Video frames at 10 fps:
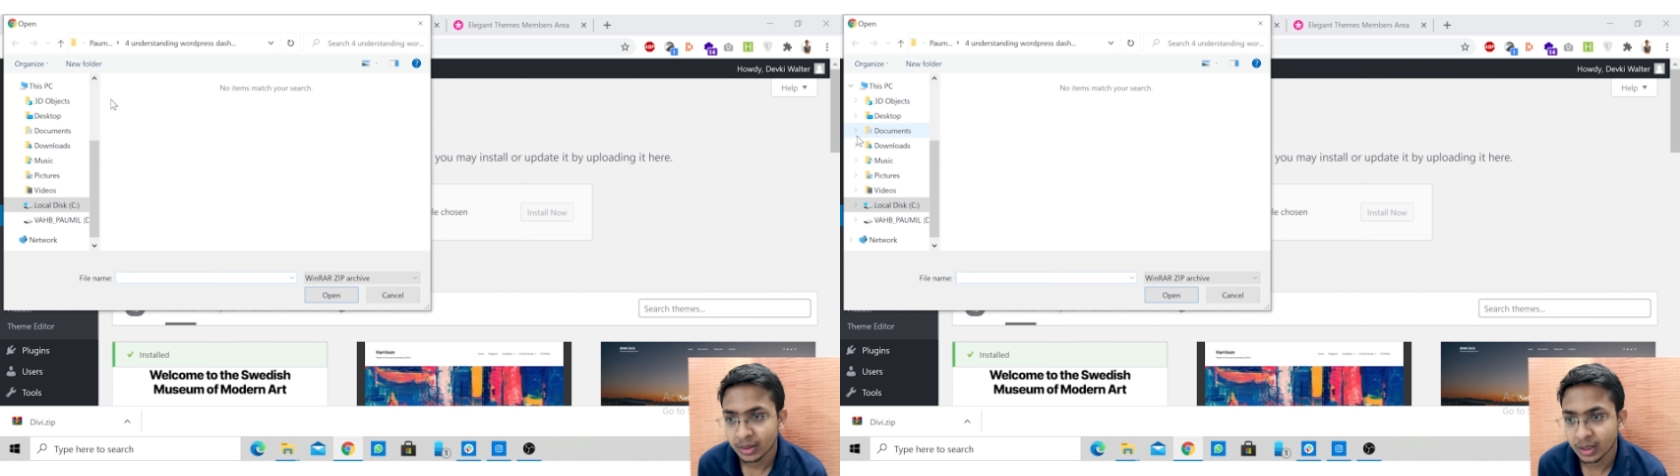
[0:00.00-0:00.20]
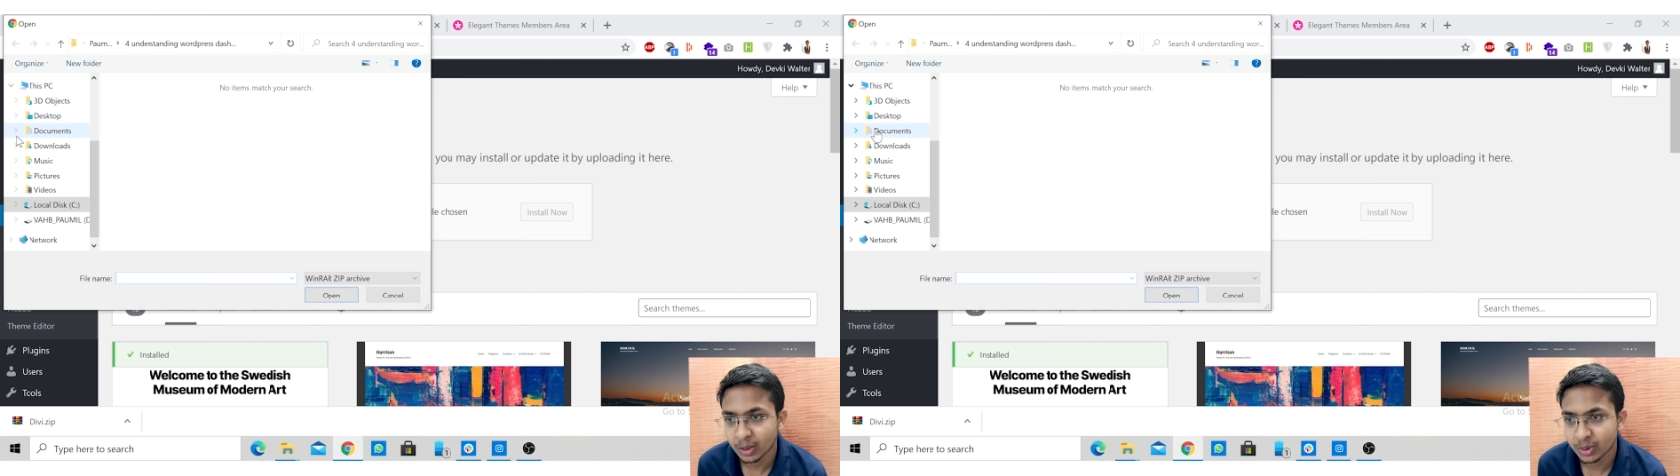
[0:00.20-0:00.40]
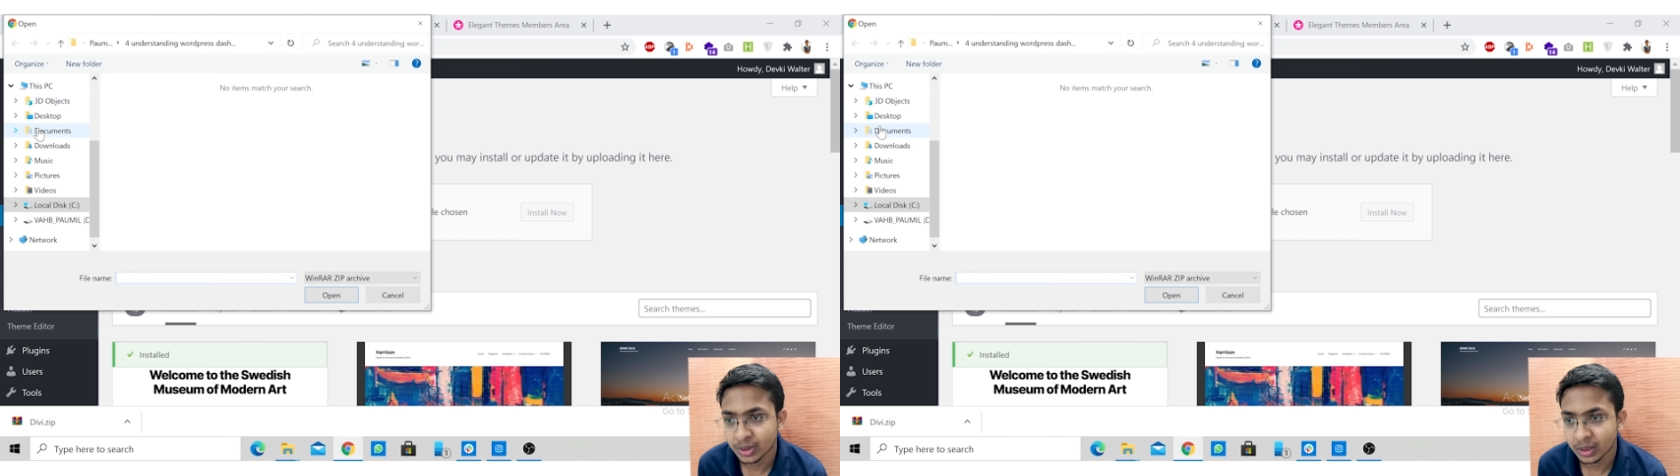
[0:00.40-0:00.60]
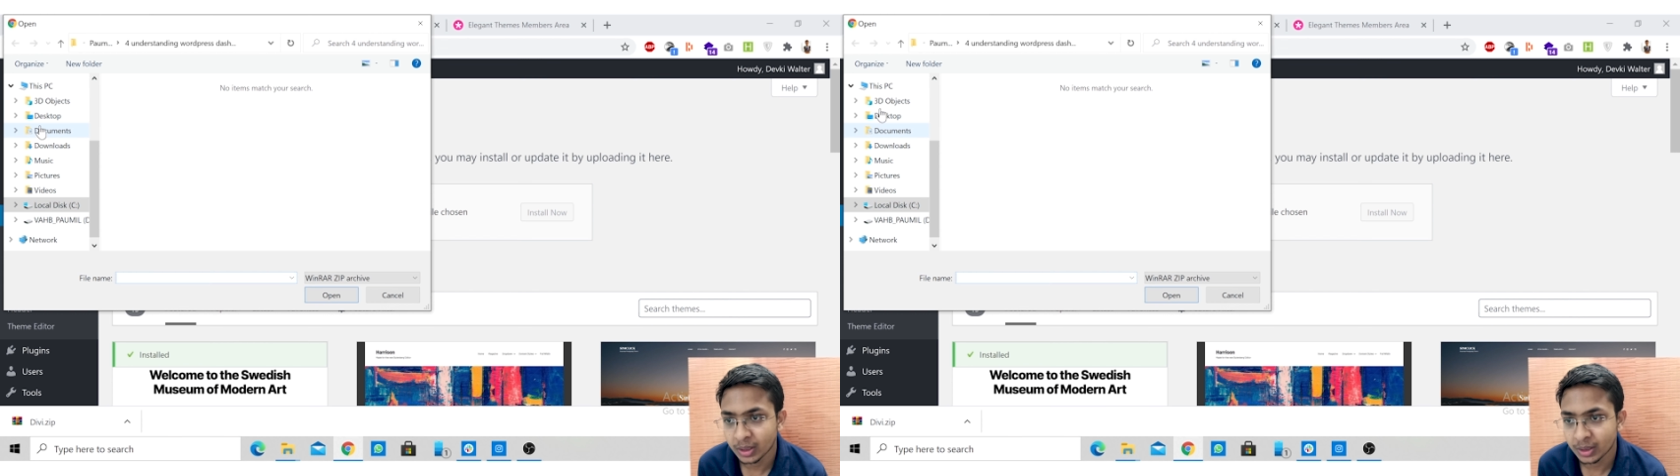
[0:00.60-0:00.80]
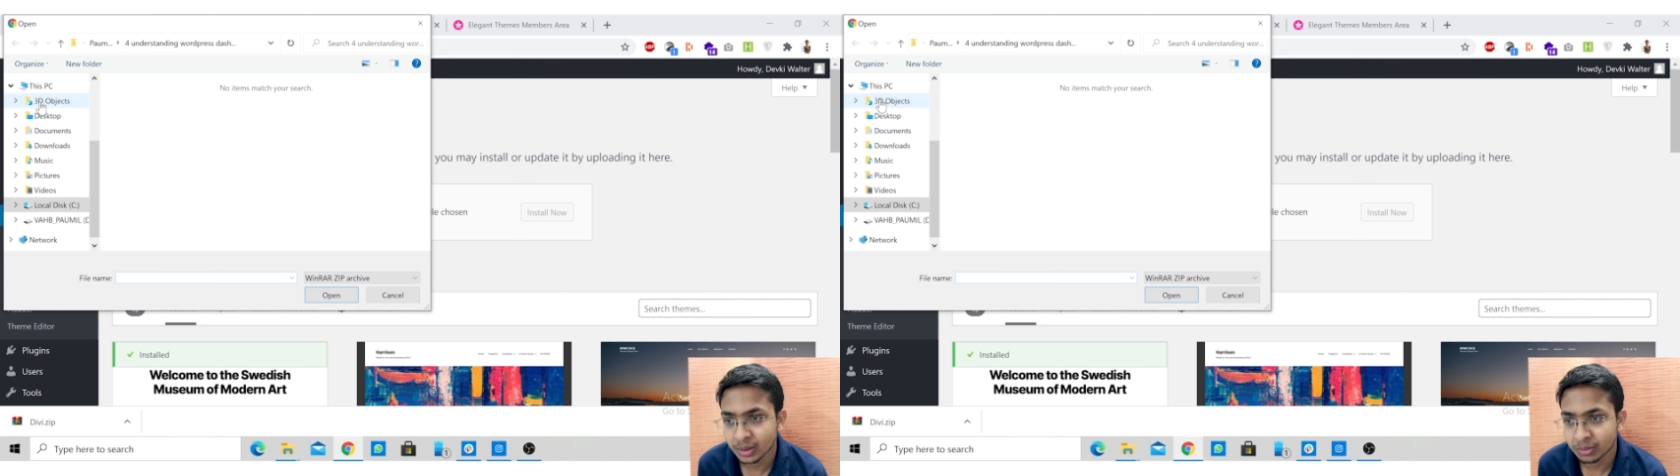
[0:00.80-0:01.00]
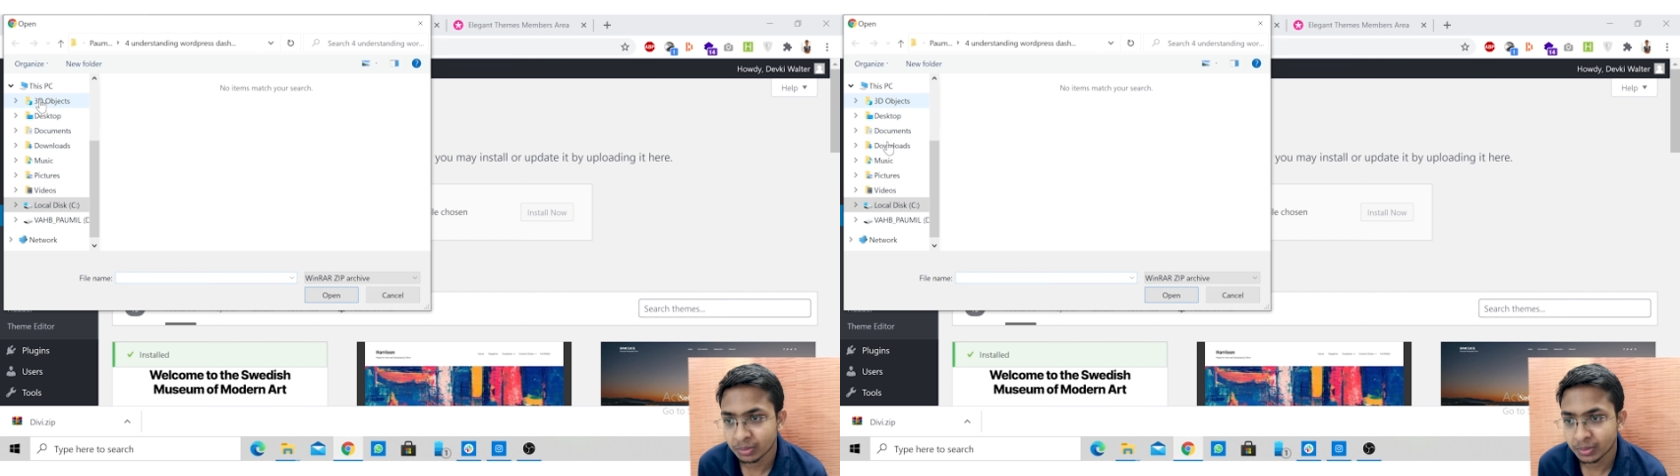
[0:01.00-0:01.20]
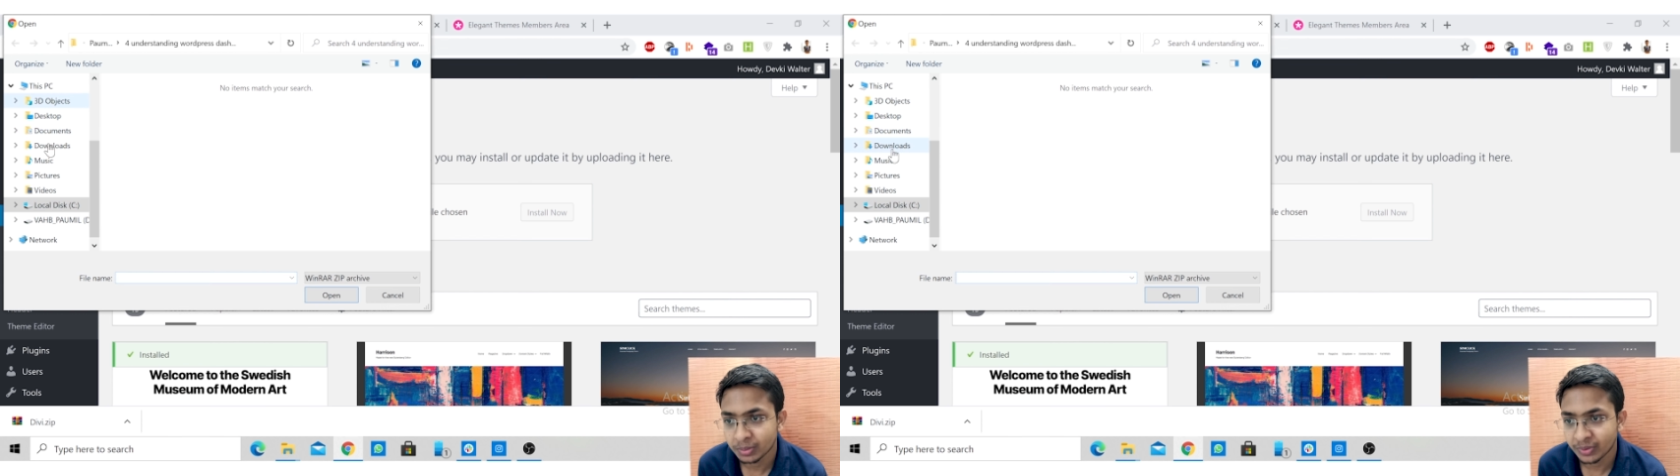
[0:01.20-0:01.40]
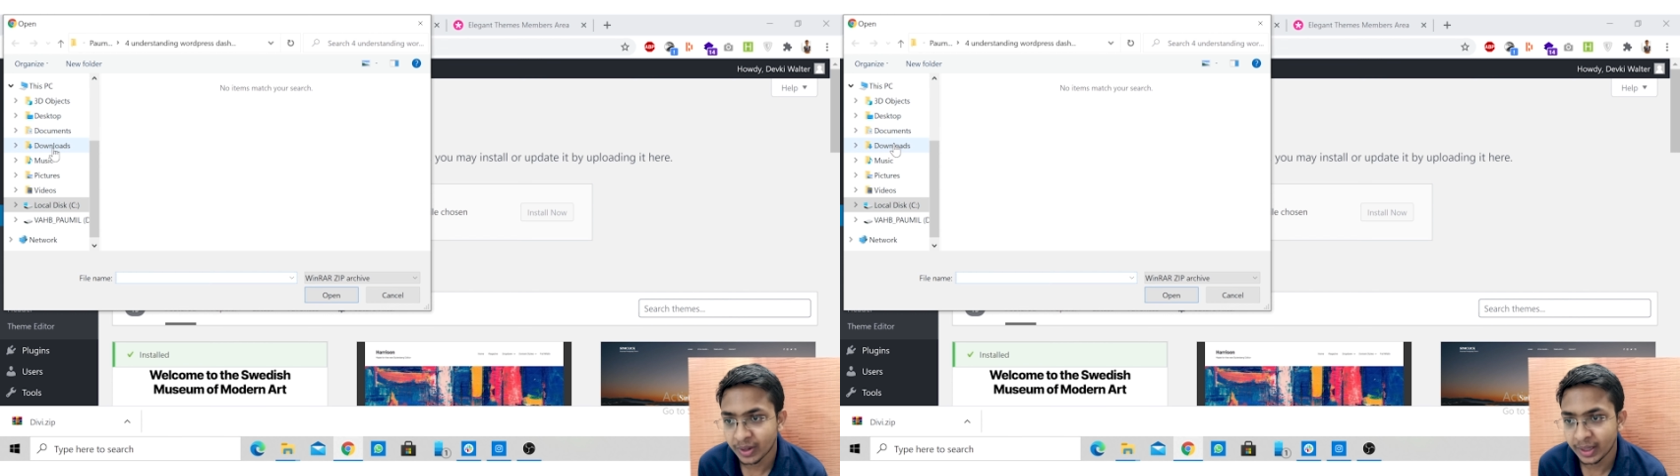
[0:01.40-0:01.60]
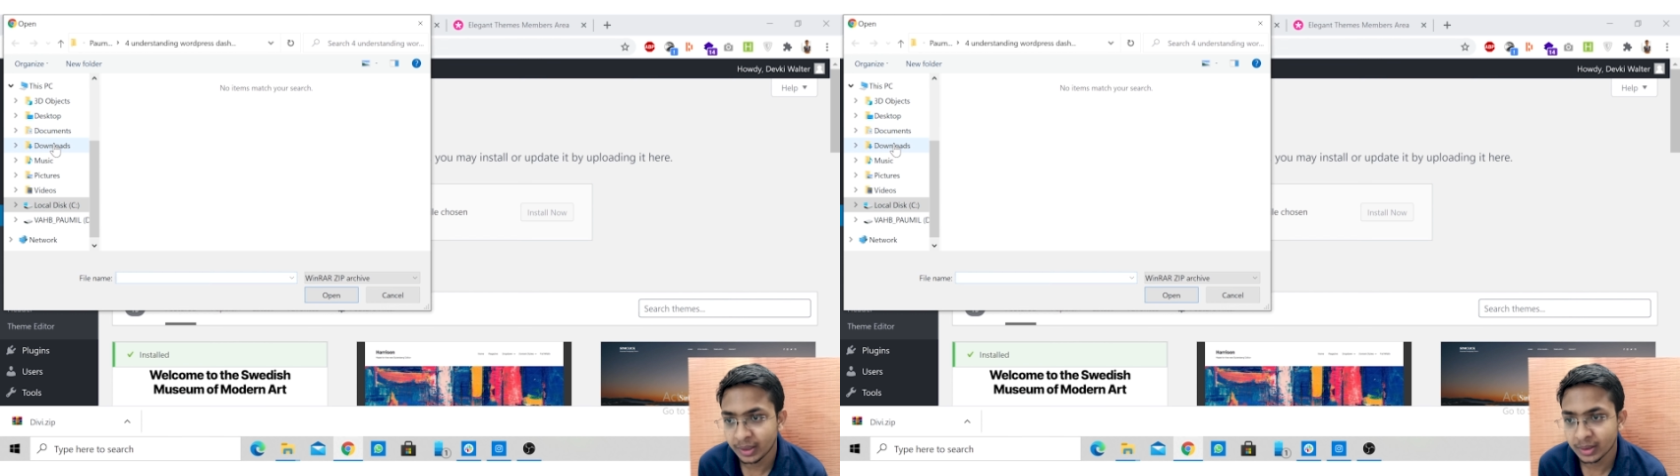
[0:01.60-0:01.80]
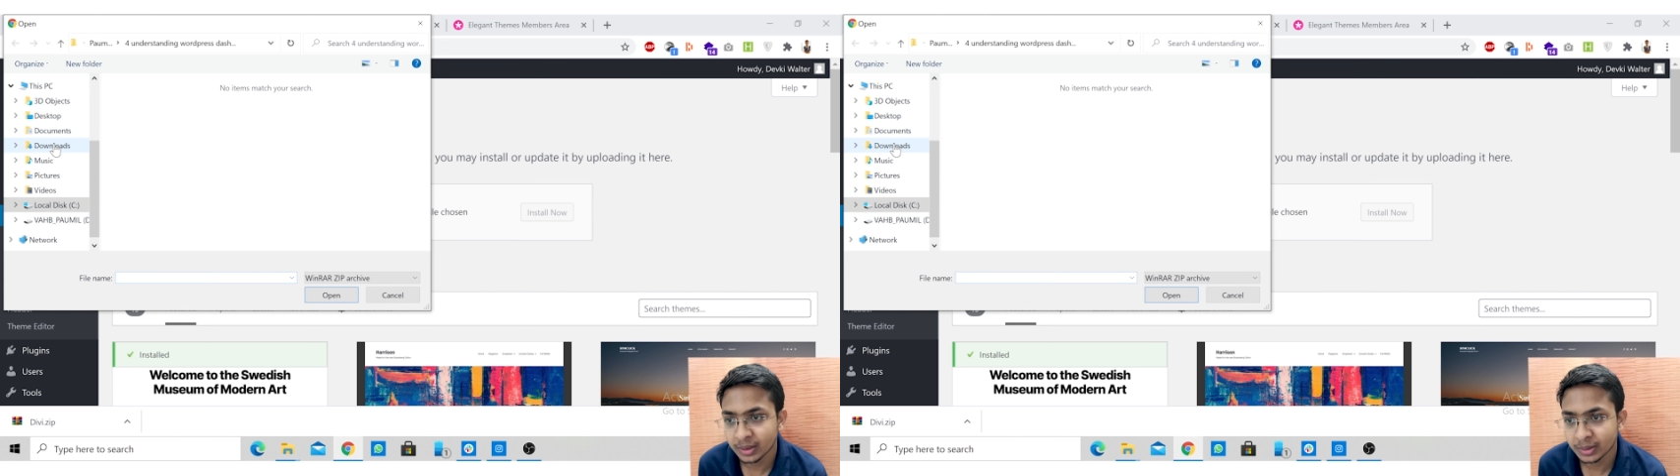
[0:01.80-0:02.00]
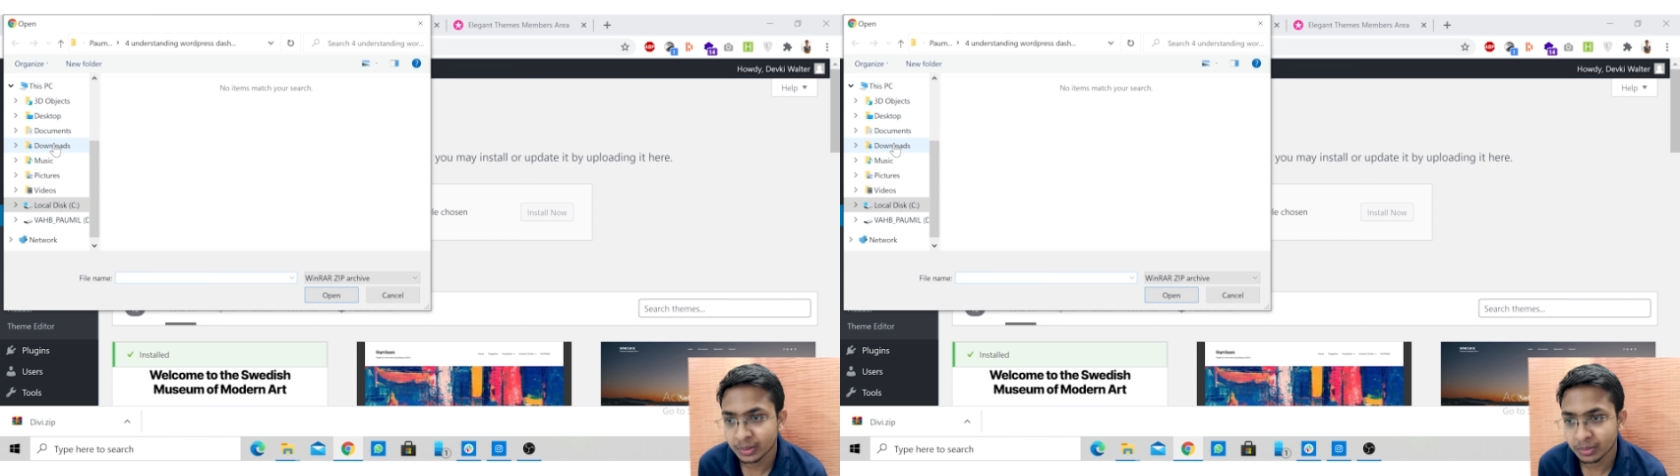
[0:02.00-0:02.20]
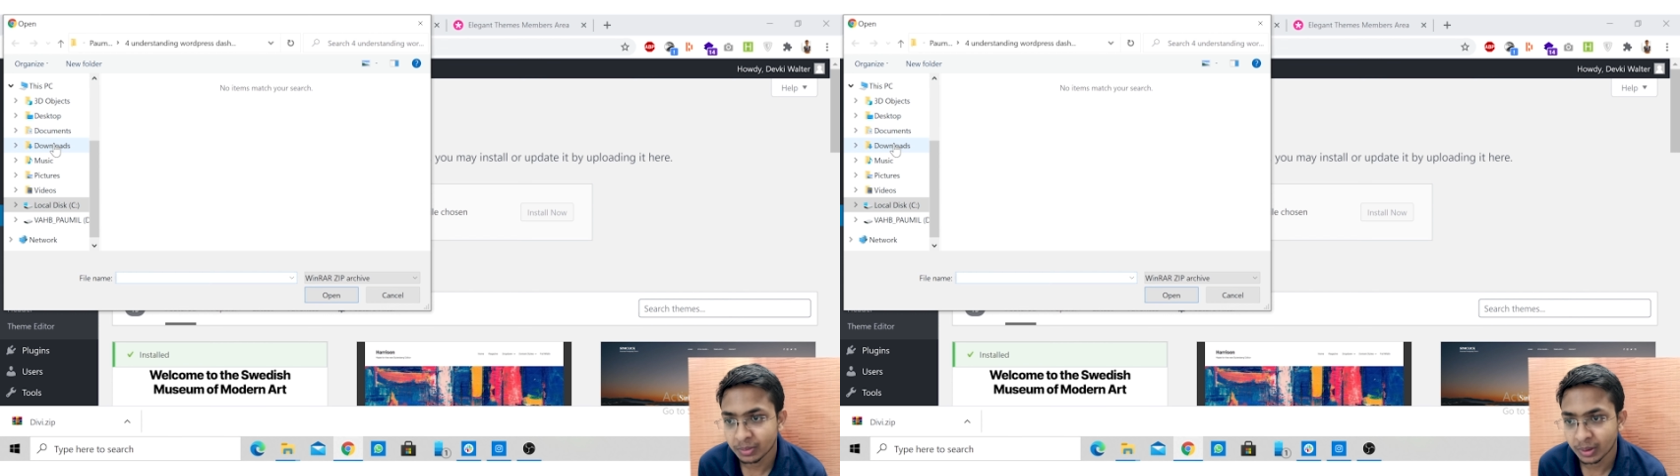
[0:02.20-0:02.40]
Now find the